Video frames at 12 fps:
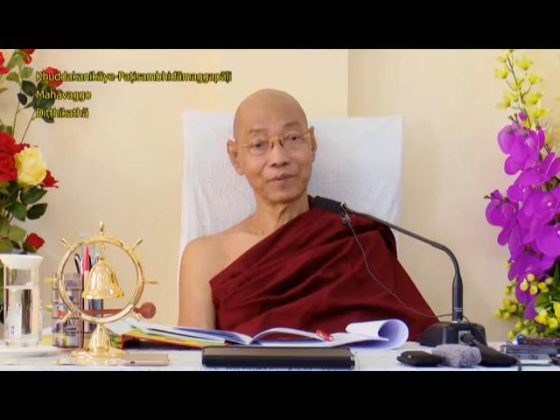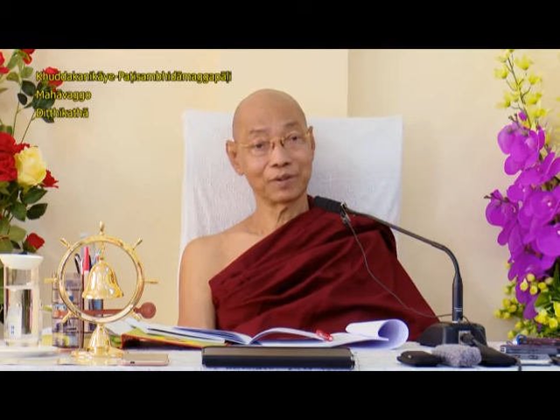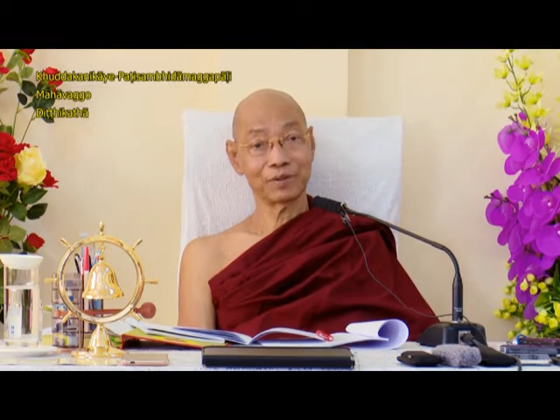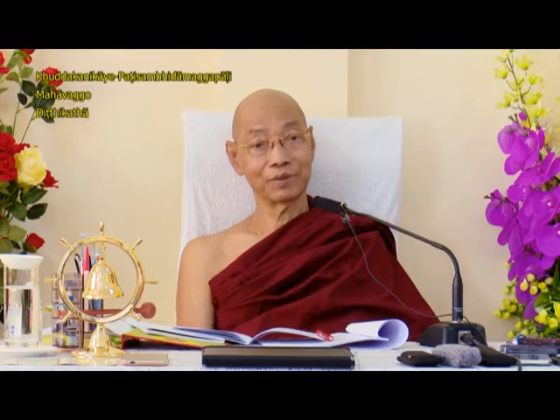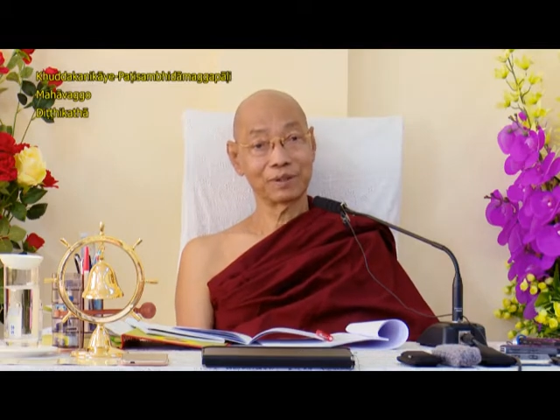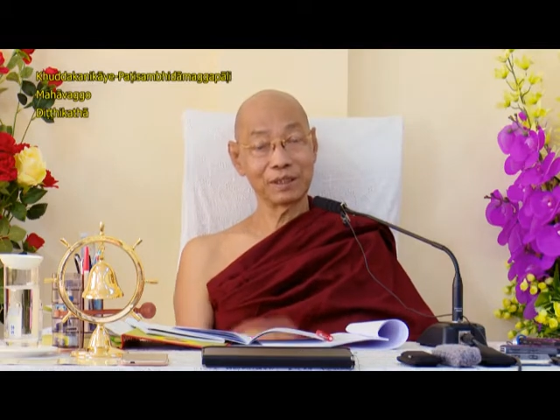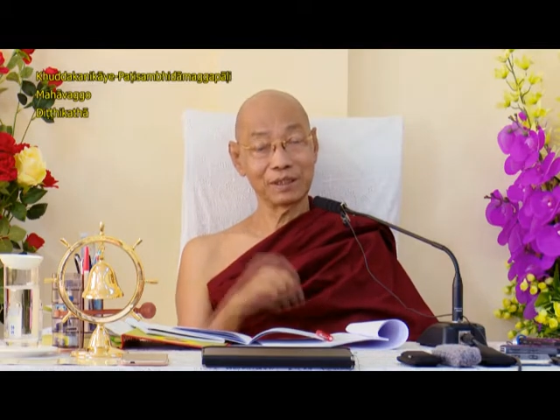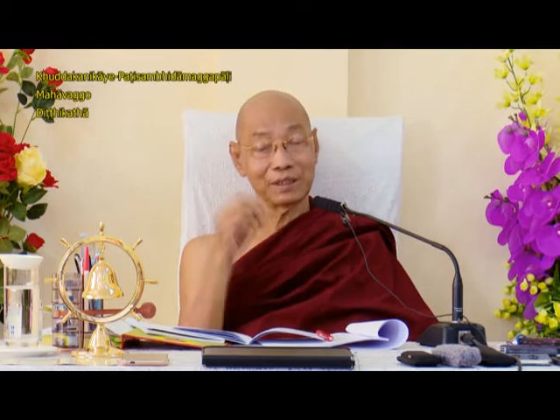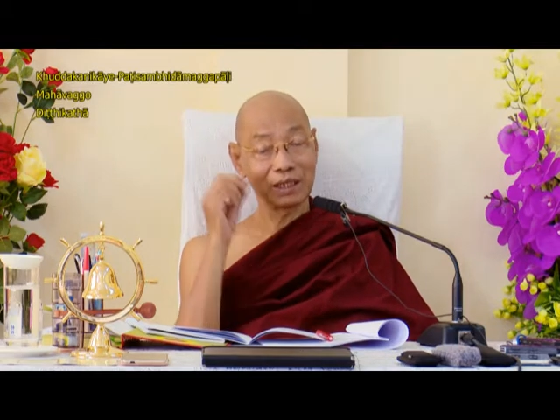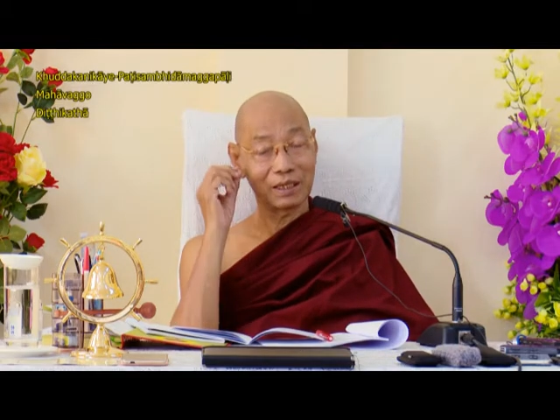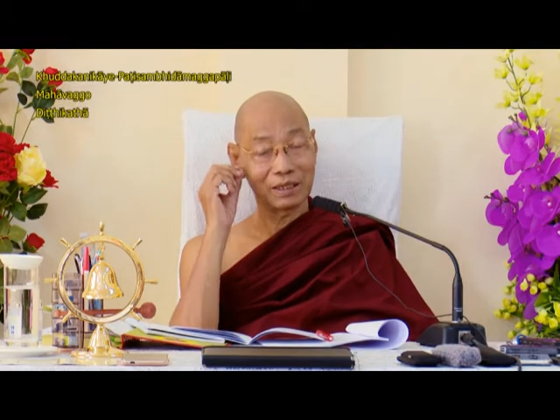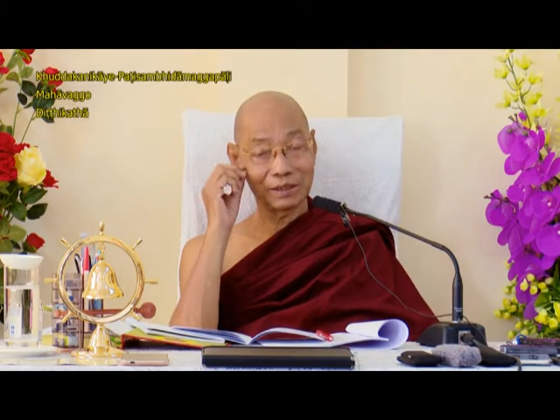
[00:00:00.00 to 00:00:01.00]
So
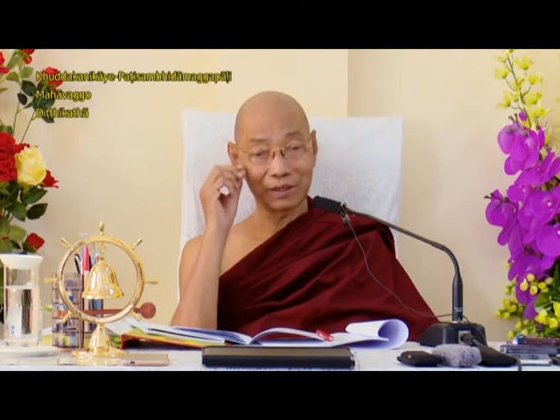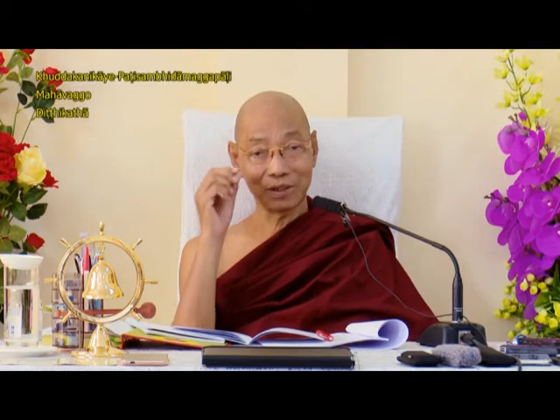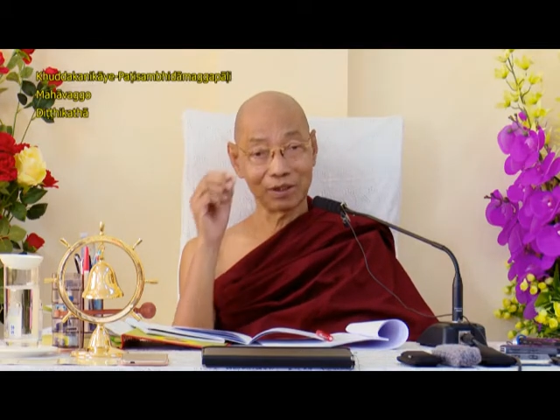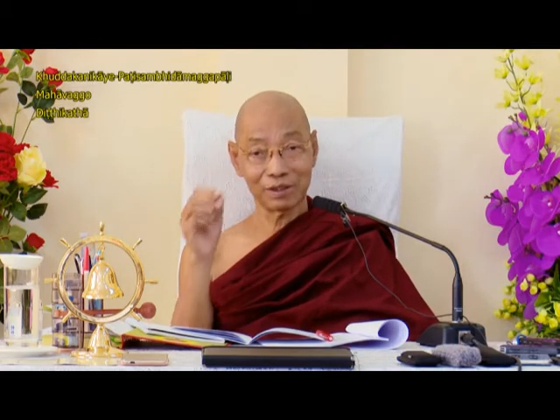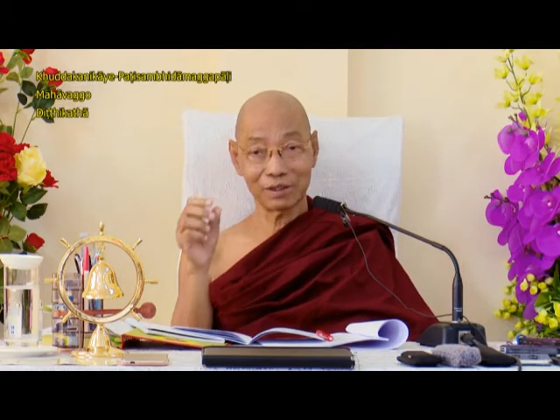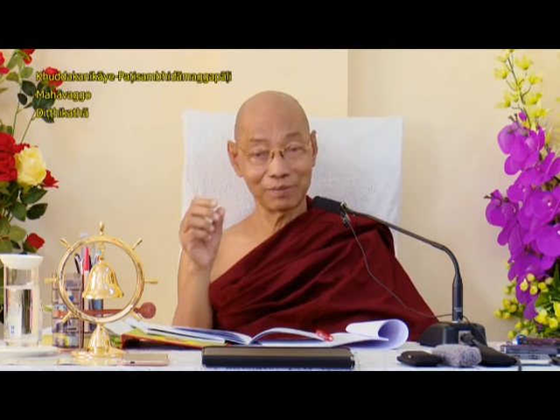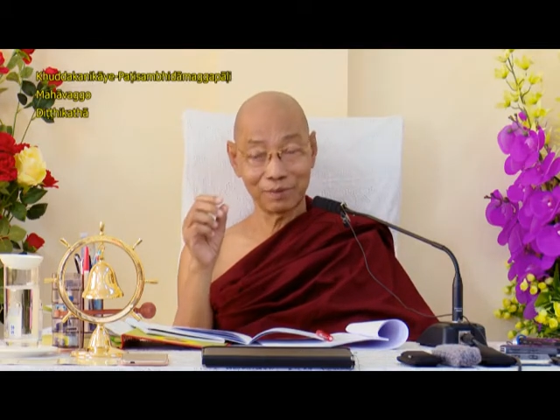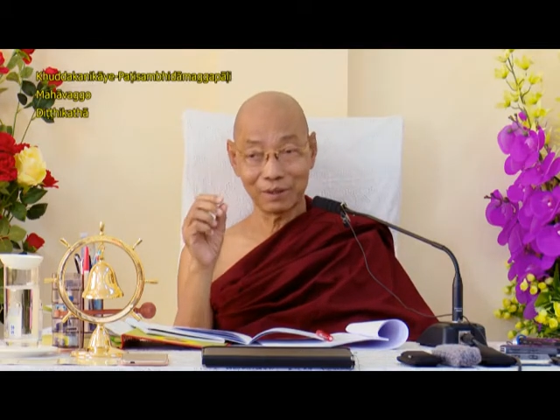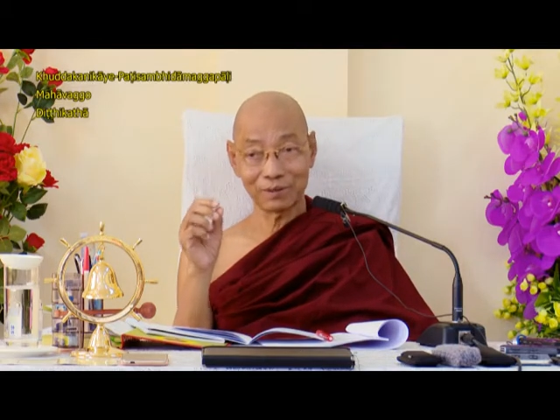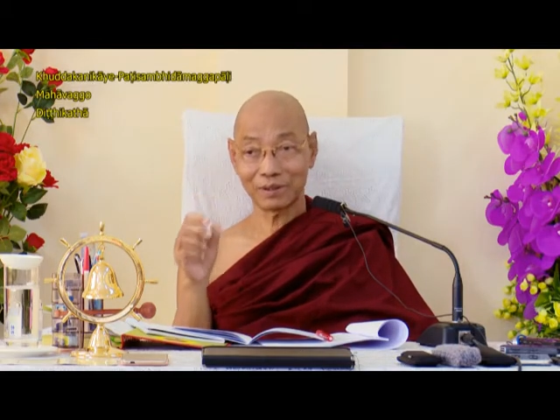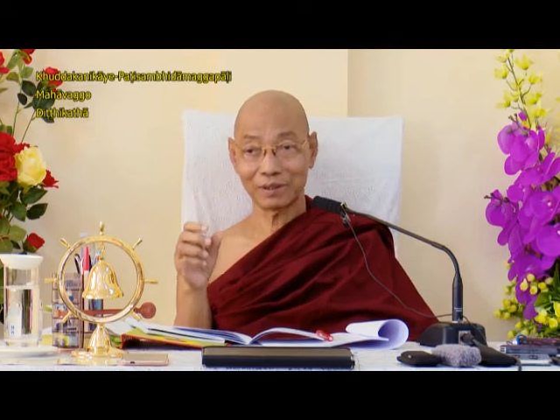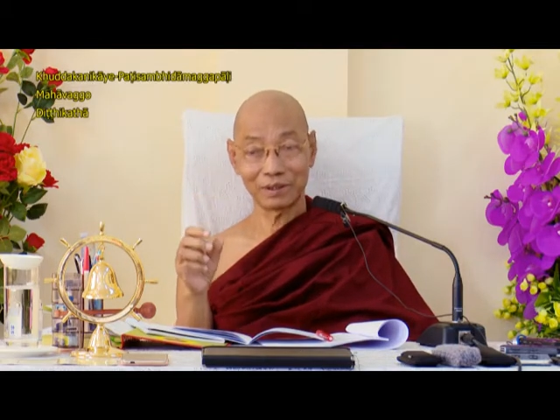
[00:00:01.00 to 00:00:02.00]
teacher talks
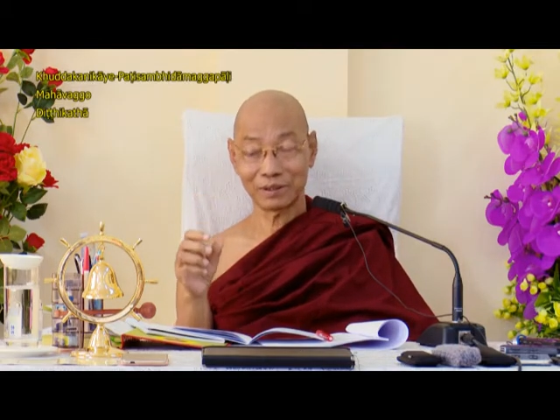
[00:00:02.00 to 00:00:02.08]
about